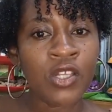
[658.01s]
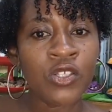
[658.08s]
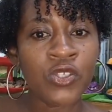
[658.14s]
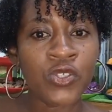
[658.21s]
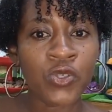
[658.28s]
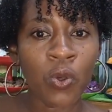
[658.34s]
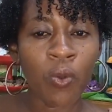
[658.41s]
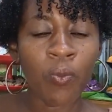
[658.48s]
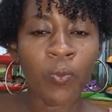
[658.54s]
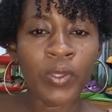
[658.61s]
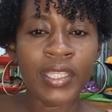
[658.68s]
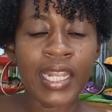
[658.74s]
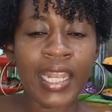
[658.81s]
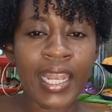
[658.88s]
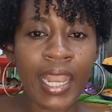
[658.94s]
soap with
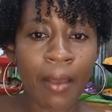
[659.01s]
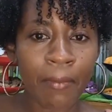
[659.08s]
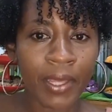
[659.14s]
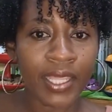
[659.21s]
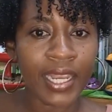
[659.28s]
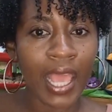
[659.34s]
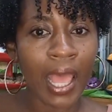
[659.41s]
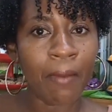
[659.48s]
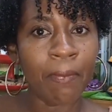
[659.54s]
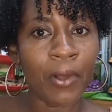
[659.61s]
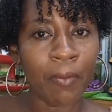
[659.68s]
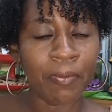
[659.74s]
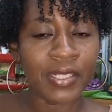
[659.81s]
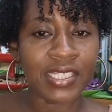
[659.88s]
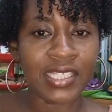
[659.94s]
the lemon and
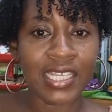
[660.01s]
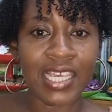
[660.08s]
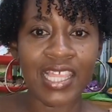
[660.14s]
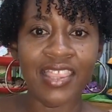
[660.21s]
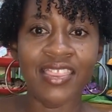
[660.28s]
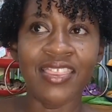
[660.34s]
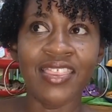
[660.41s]
poppy seed.